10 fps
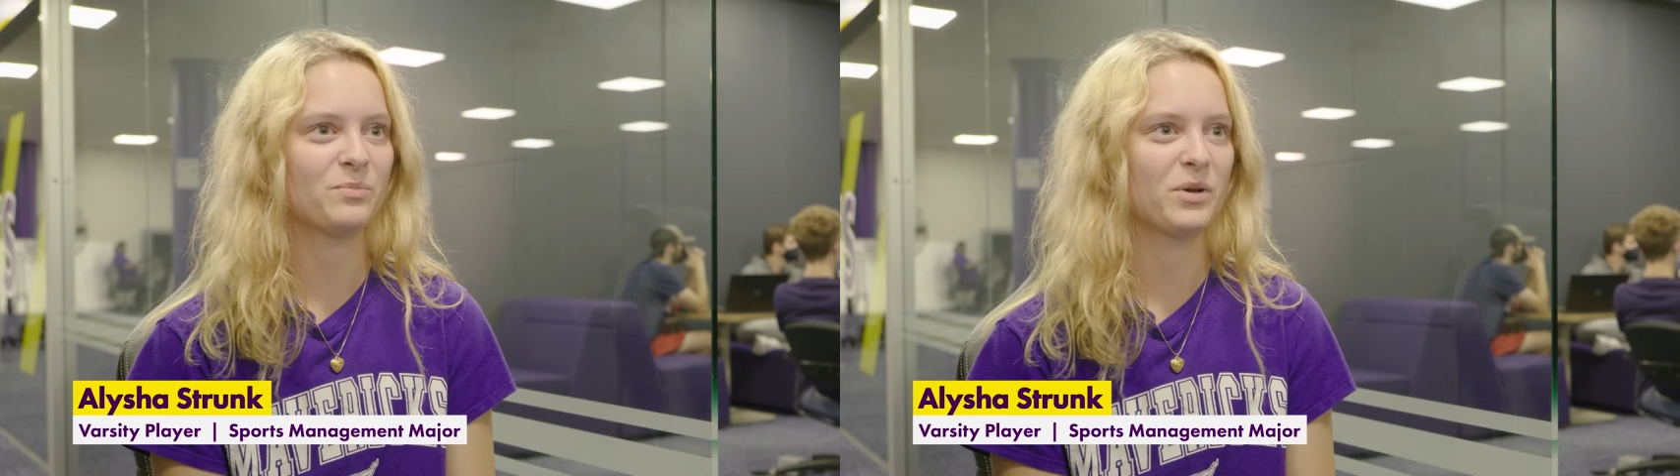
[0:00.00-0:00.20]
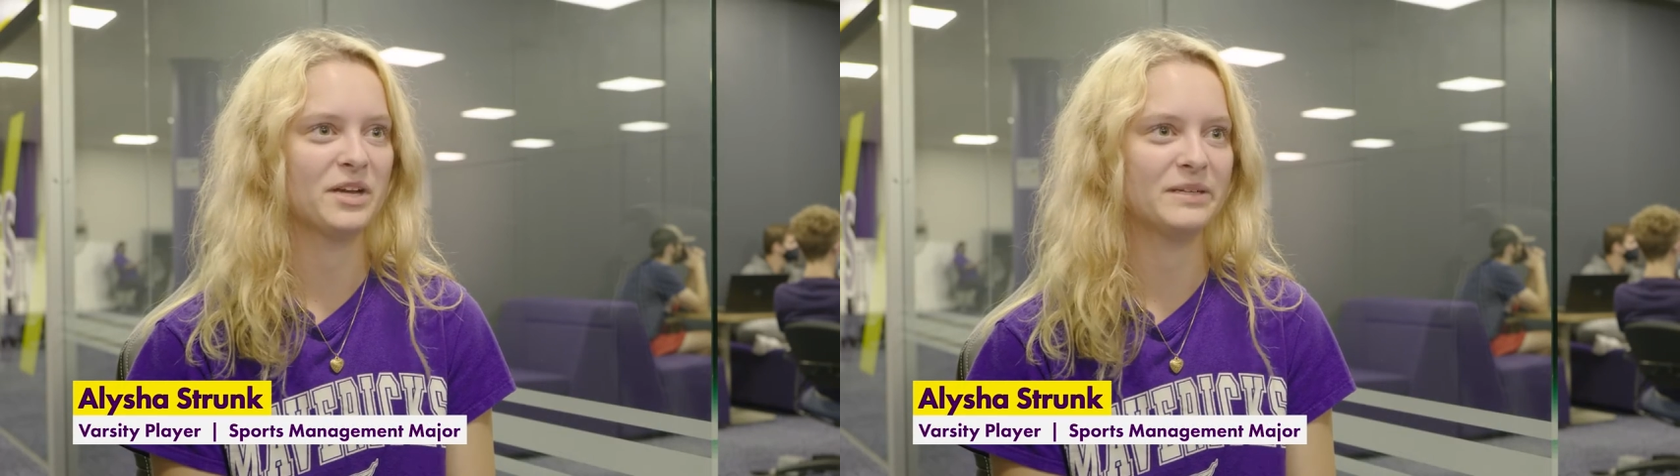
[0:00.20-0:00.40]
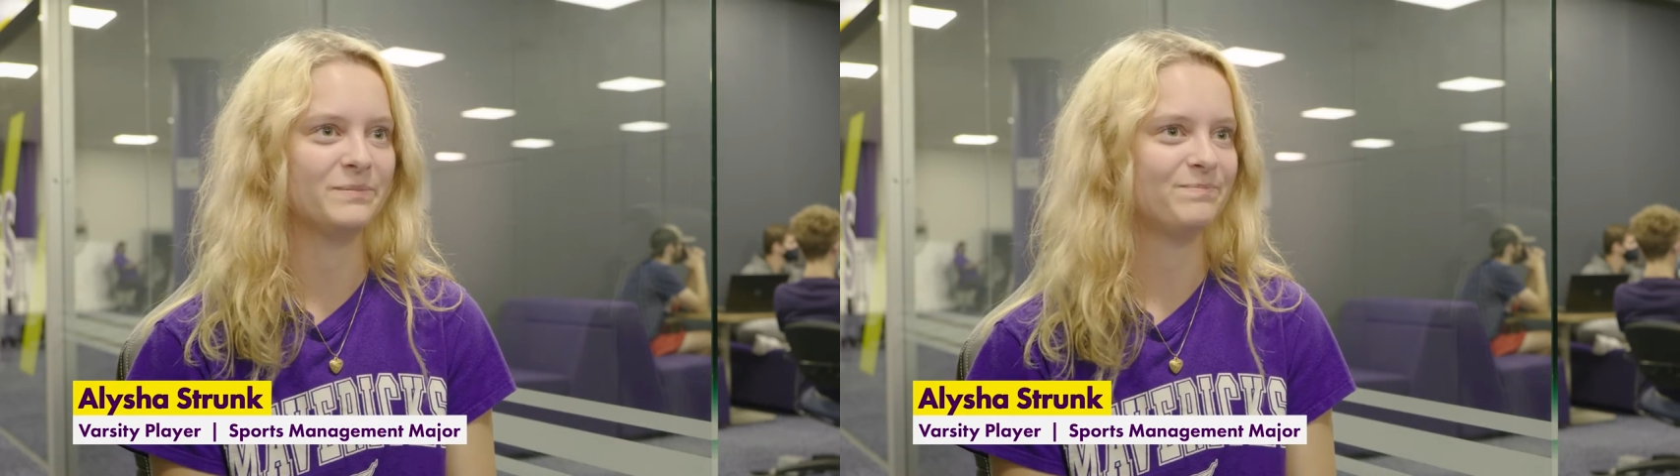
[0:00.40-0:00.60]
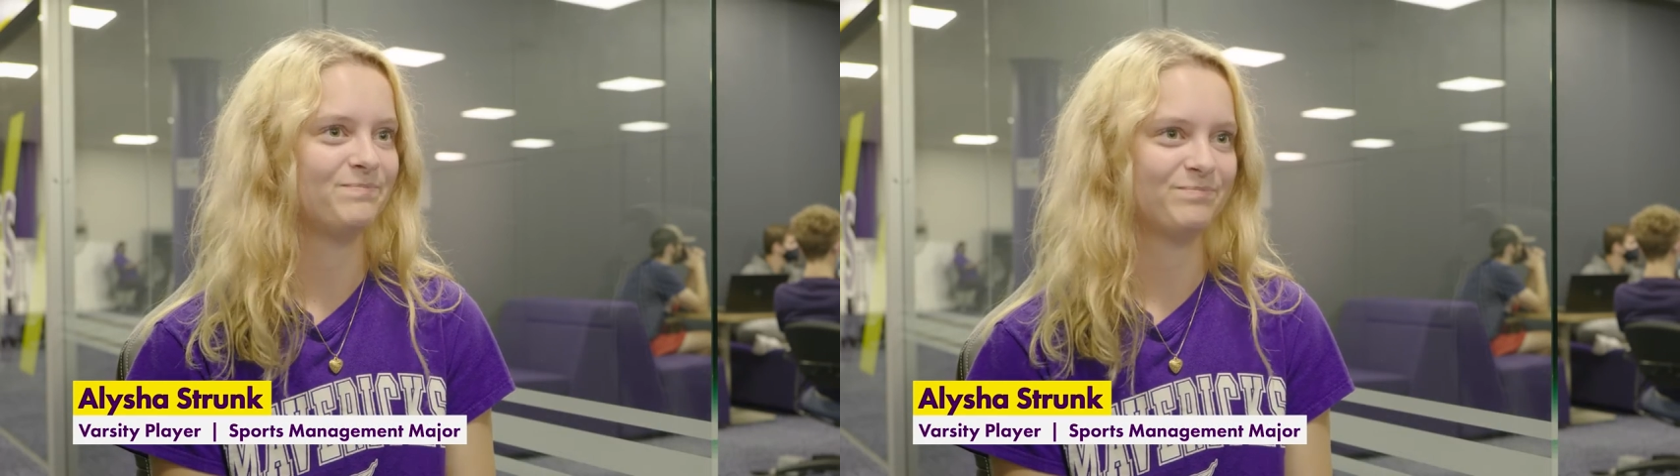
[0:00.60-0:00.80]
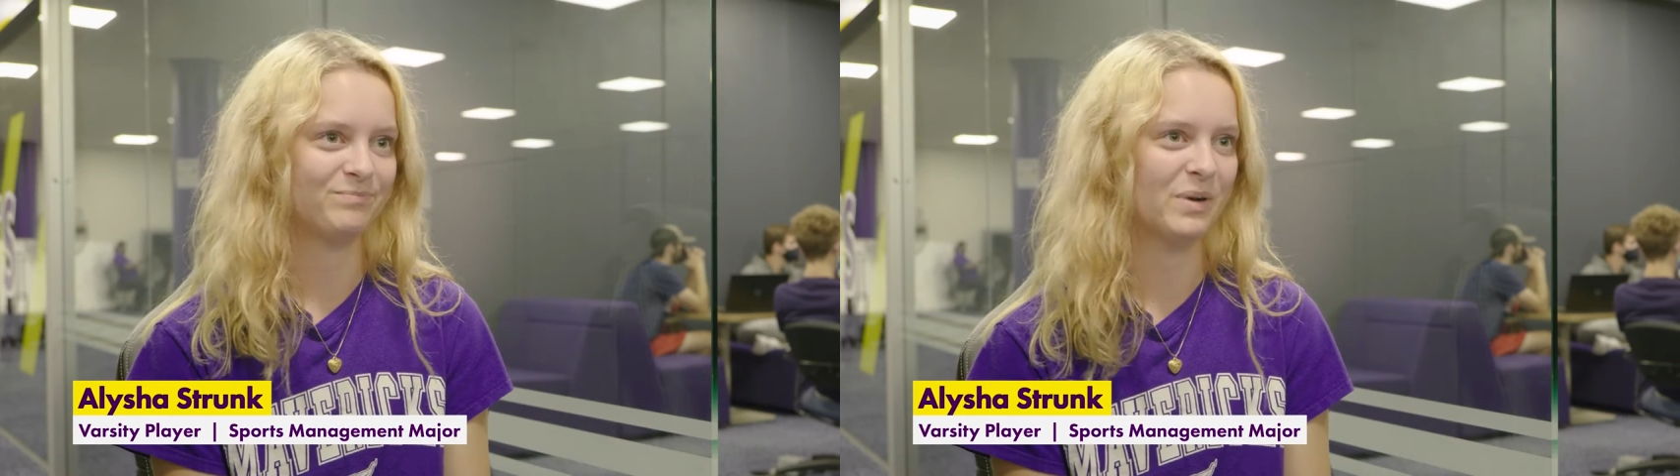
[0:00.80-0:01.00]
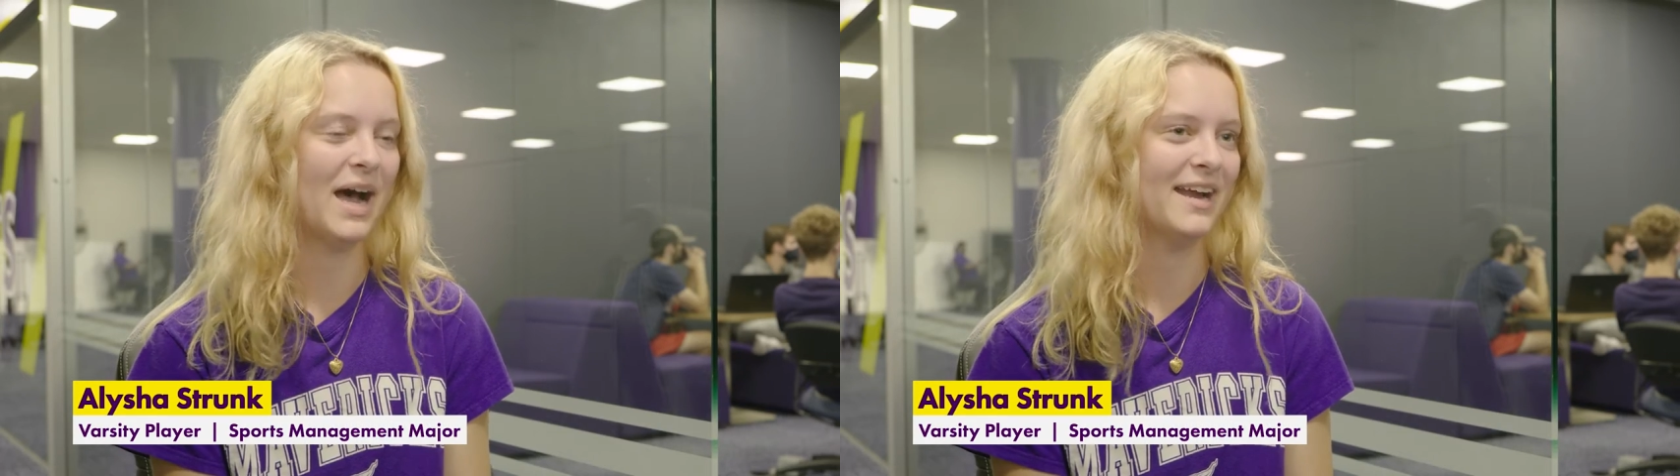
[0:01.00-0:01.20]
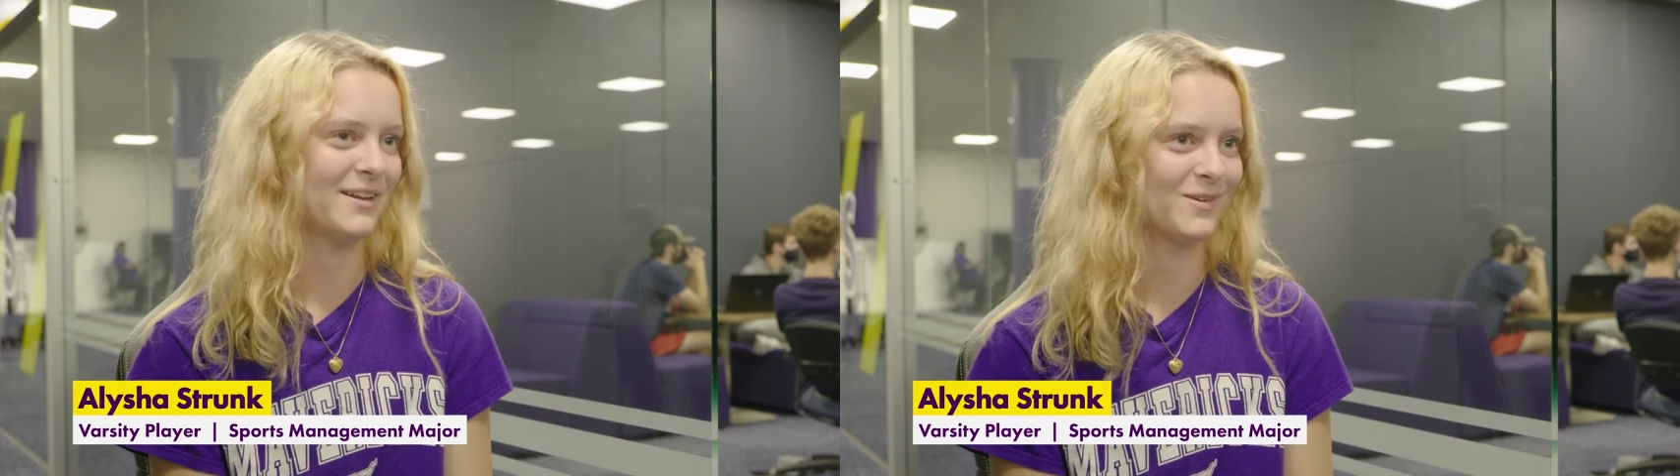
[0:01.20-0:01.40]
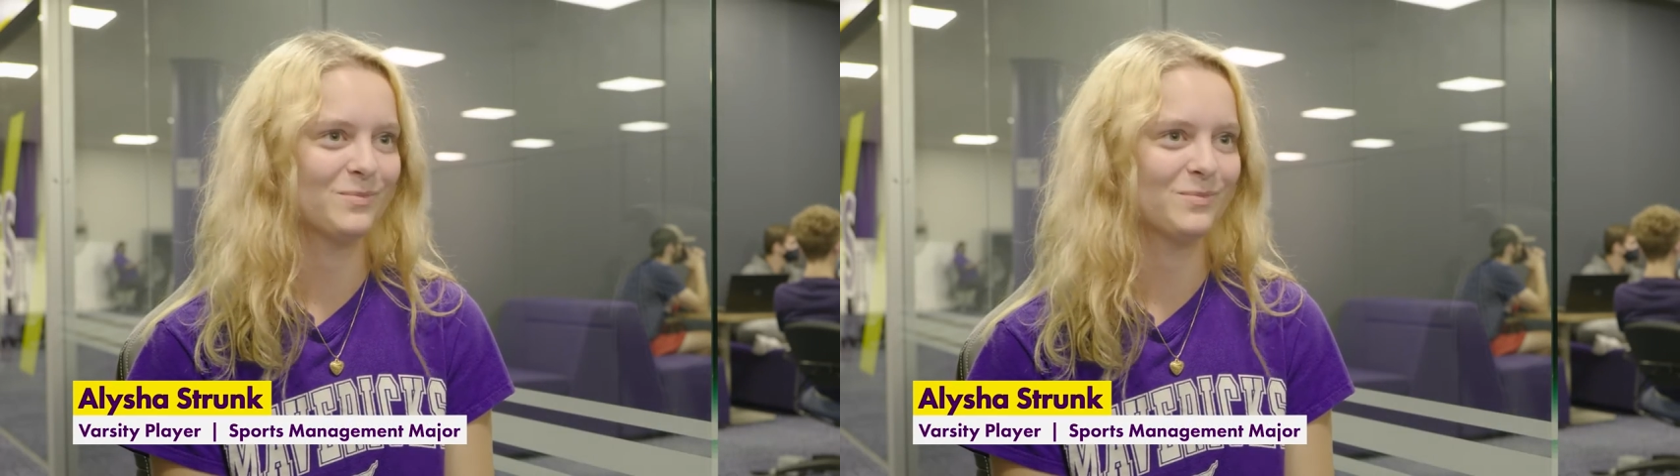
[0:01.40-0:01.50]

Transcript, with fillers: but behind a